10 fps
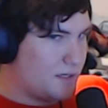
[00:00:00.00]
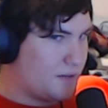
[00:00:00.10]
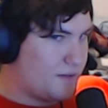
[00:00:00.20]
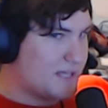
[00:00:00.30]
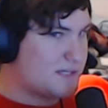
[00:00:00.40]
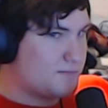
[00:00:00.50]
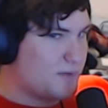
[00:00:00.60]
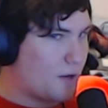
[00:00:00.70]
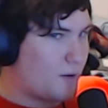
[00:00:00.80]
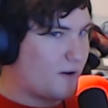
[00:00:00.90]
that's
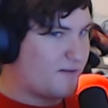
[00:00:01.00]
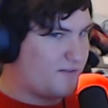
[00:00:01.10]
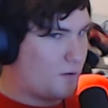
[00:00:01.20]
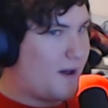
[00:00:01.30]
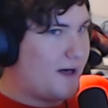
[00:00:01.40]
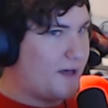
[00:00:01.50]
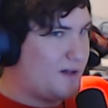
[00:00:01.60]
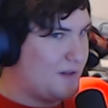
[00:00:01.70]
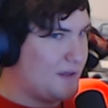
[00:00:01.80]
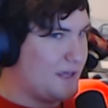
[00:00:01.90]
been going on for a
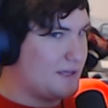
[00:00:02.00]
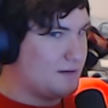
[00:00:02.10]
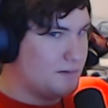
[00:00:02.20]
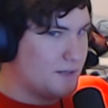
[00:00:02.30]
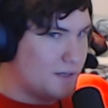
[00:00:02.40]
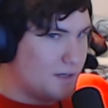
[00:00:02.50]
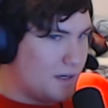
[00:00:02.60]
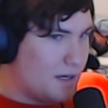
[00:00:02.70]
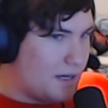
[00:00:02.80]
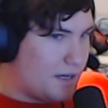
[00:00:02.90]
while, and
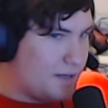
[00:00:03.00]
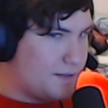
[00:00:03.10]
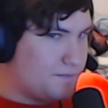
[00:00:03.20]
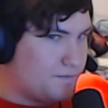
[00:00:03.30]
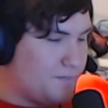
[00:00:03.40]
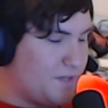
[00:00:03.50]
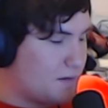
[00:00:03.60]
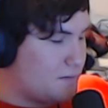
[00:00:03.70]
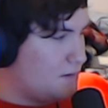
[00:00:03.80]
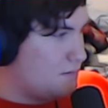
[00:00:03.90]
uh, you know,
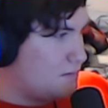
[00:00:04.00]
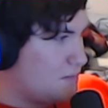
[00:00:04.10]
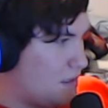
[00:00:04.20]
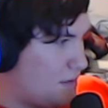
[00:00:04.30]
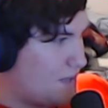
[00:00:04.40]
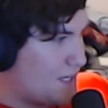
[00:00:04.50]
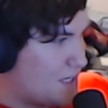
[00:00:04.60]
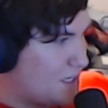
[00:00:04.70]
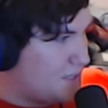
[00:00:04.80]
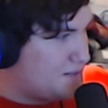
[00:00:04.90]
I'm not
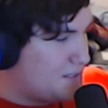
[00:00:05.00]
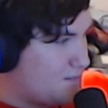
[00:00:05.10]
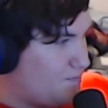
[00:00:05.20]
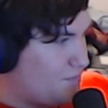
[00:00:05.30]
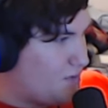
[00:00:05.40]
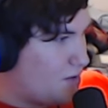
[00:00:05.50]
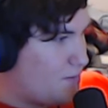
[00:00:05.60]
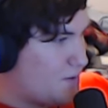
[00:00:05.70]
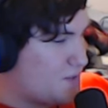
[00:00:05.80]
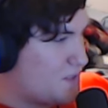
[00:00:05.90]
gonna get into all the
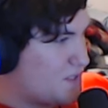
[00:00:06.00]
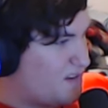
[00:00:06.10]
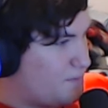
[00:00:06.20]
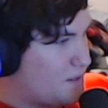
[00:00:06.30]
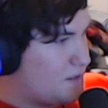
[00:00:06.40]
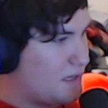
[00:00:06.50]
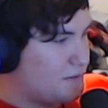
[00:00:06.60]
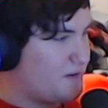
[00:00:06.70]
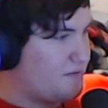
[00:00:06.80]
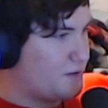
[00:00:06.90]
personal stuff, but I'm
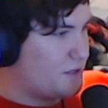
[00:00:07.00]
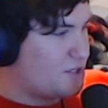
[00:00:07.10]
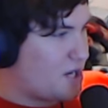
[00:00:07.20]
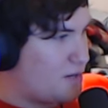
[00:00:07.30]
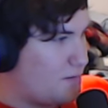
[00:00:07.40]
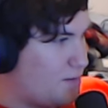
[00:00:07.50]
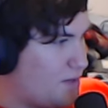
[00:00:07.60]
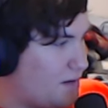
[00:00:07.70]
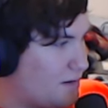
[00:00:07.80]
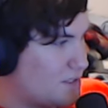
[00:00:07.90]
definitely gonna try to be
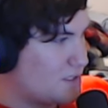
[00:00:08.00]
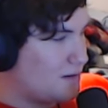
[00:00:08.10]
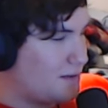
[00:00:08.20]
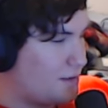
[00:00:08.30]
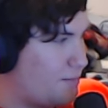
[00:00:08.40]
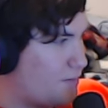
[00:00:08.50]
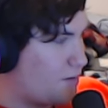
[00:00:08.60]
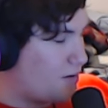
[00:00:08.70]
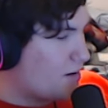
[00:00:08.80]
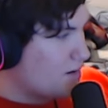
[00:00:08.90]
playing on this a little bit
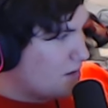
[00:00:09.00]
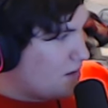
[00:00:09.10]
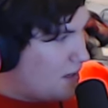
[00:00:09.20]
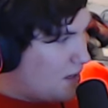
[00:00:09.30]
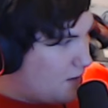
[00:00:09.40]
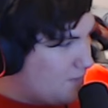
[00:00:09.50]
more. Um,